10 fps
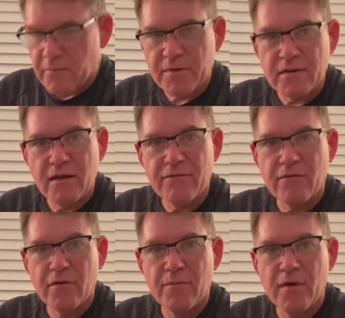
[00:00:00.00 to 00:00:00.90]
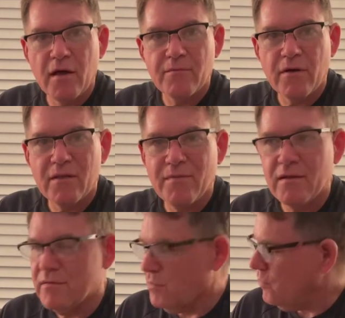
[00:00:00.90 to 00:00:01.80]
Picked it up for $1, probably
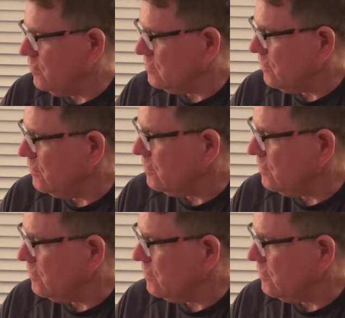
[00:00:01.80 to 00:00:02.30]
about 2 years ago